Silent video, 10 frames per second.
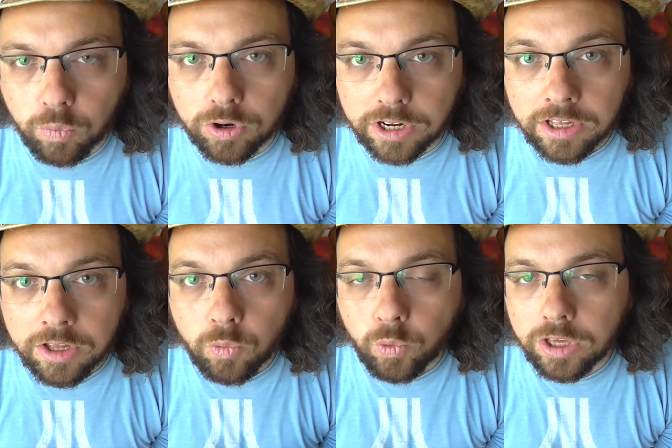worry,
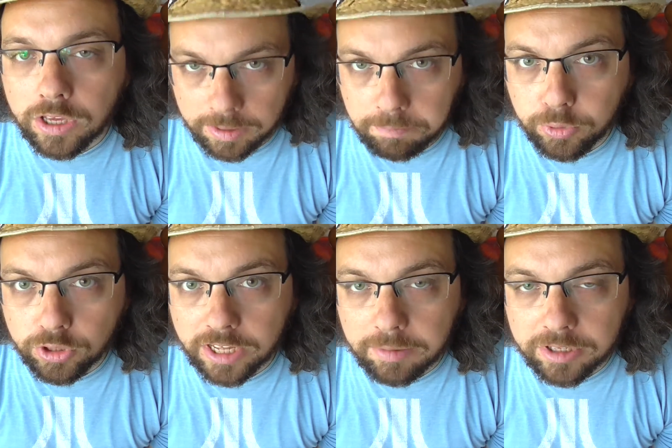we can
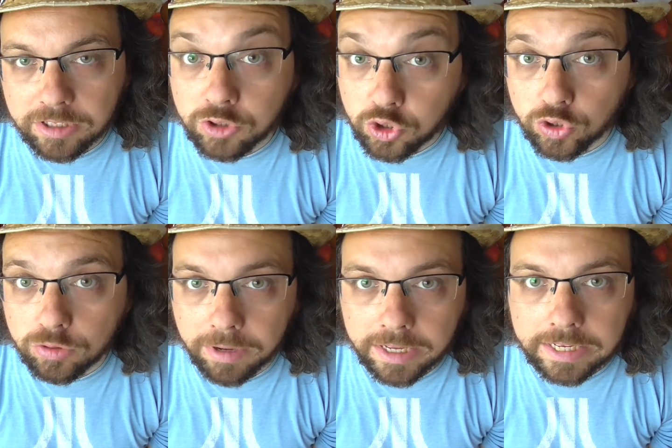put them in 2
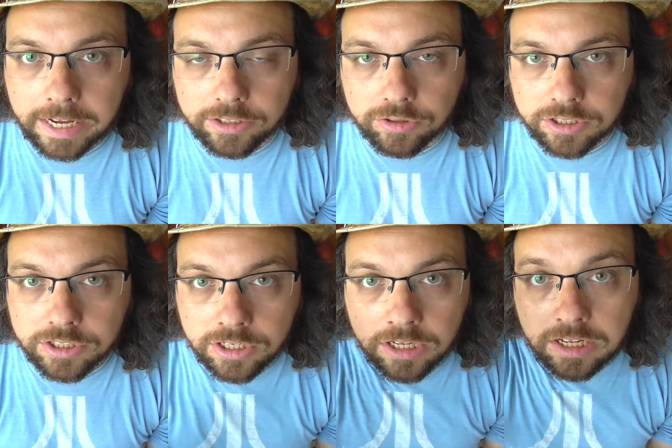main
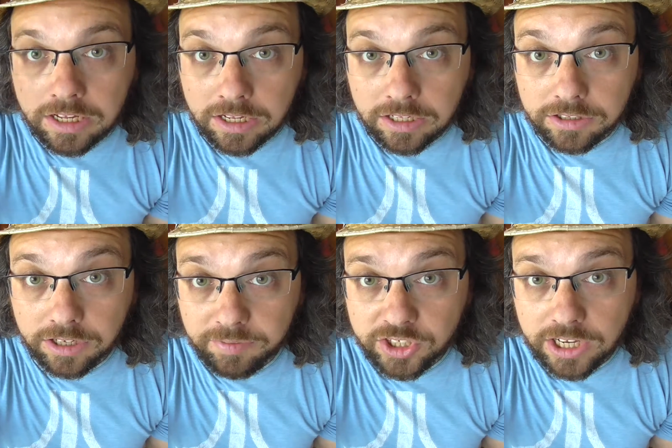categories.
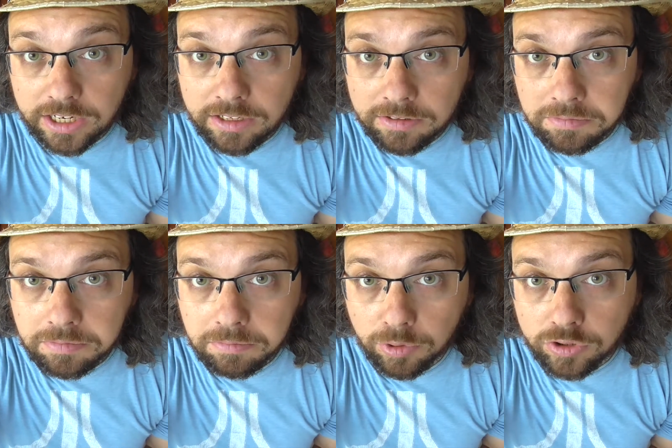Trevigiane,
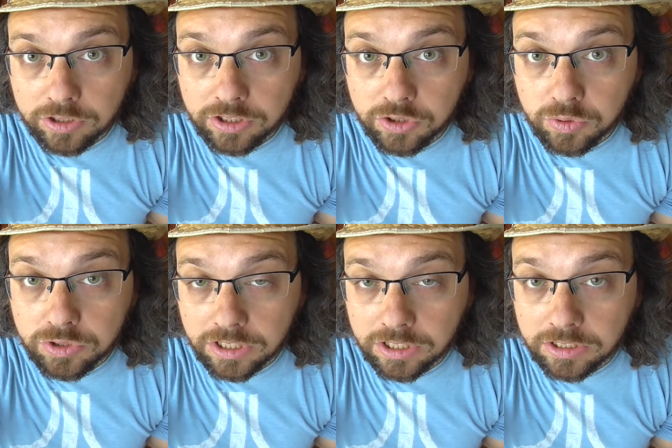mostly
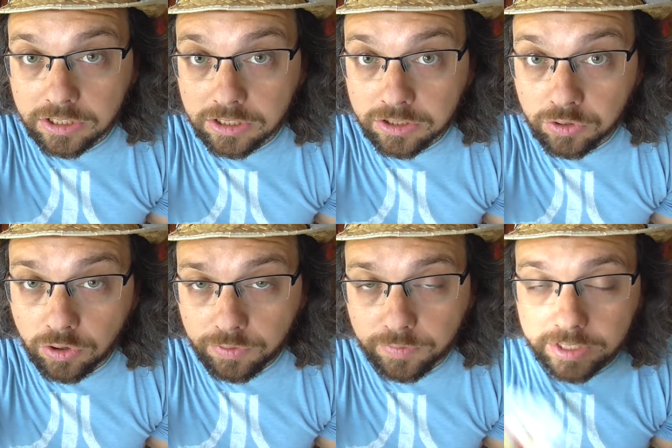used in the
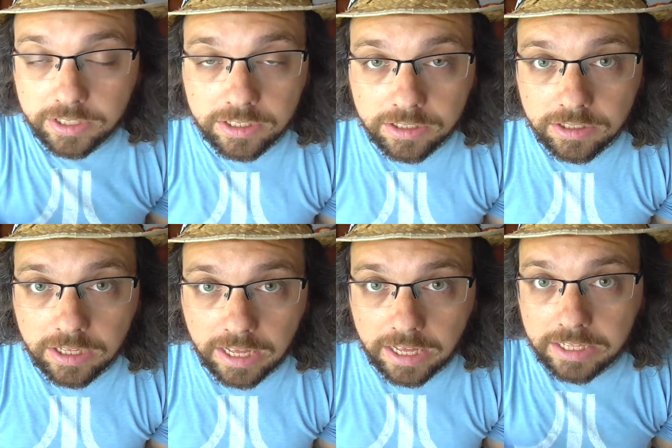north of Italy,
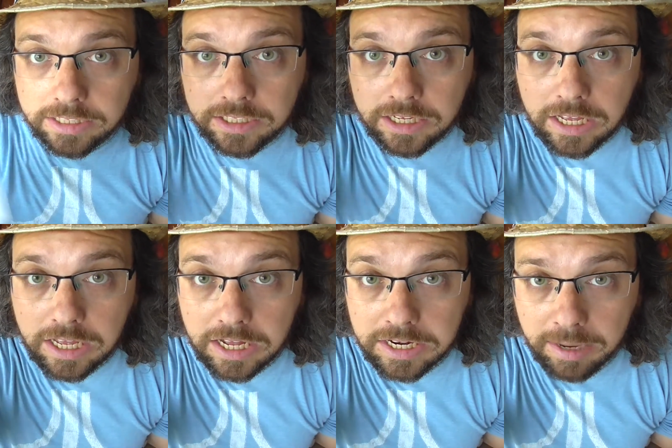and
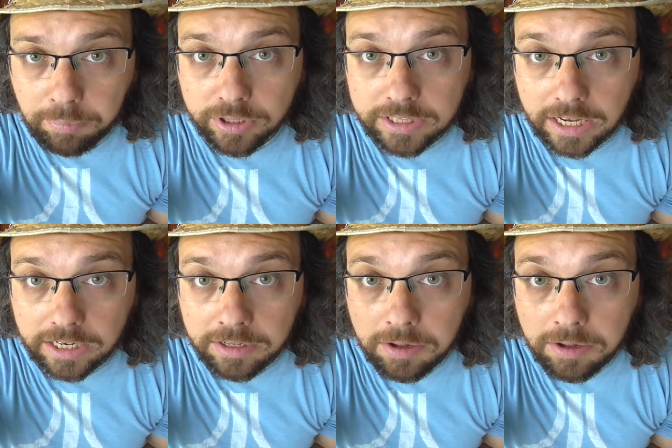Napoletane,